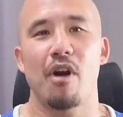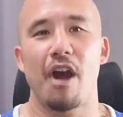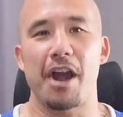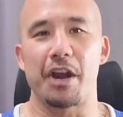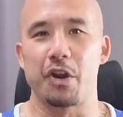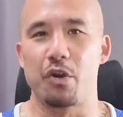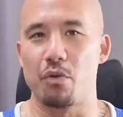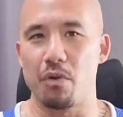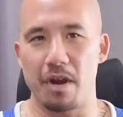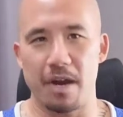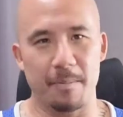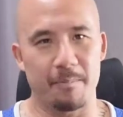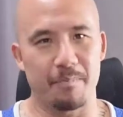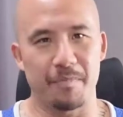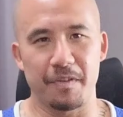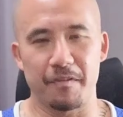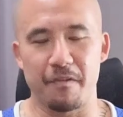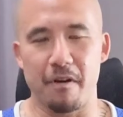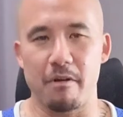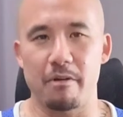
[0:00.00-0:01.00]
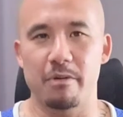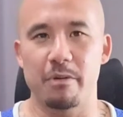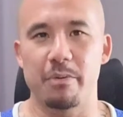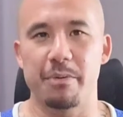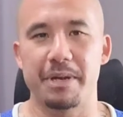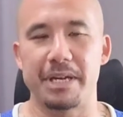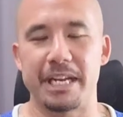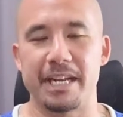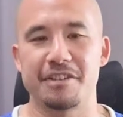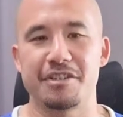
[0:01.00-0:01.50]
Where I grew up very
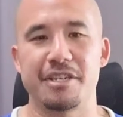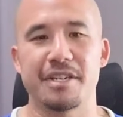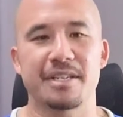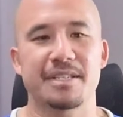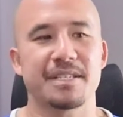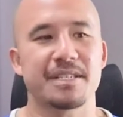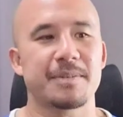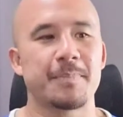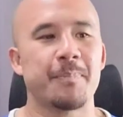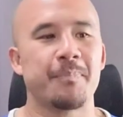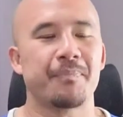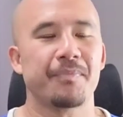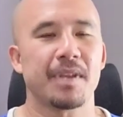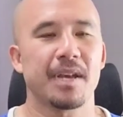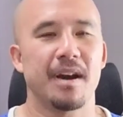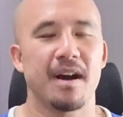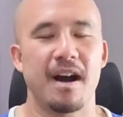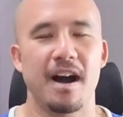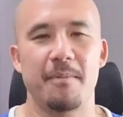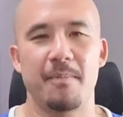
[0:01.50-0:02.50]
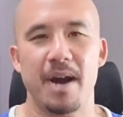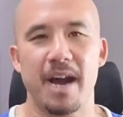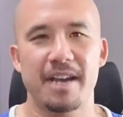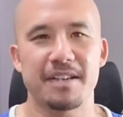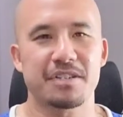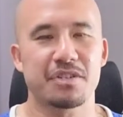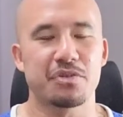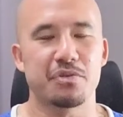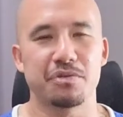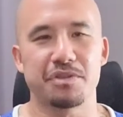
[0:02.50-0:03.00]
religious, um,
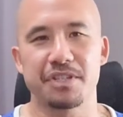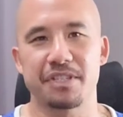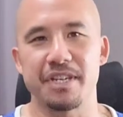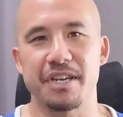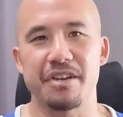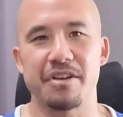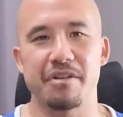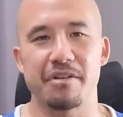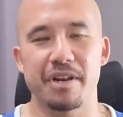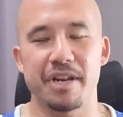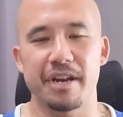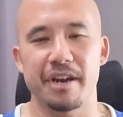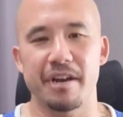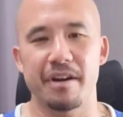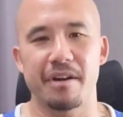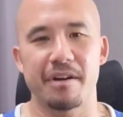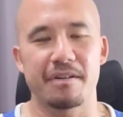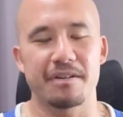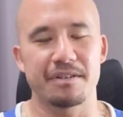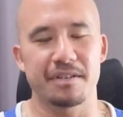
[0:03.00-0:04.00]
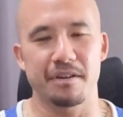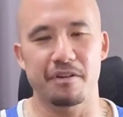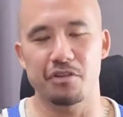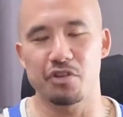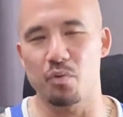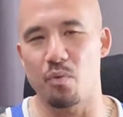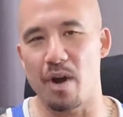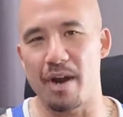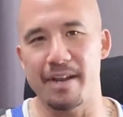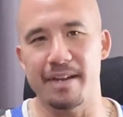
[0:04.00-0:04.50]
high school senior years or
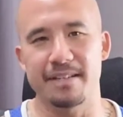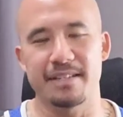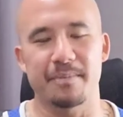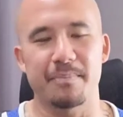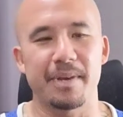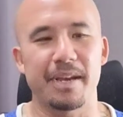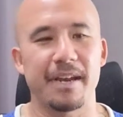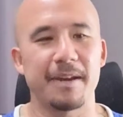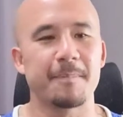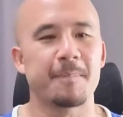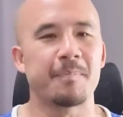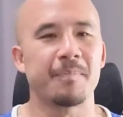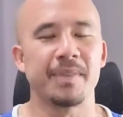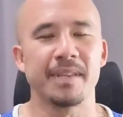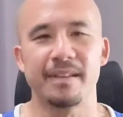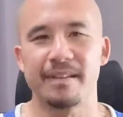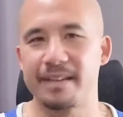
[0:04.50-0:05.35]
20s, I mean,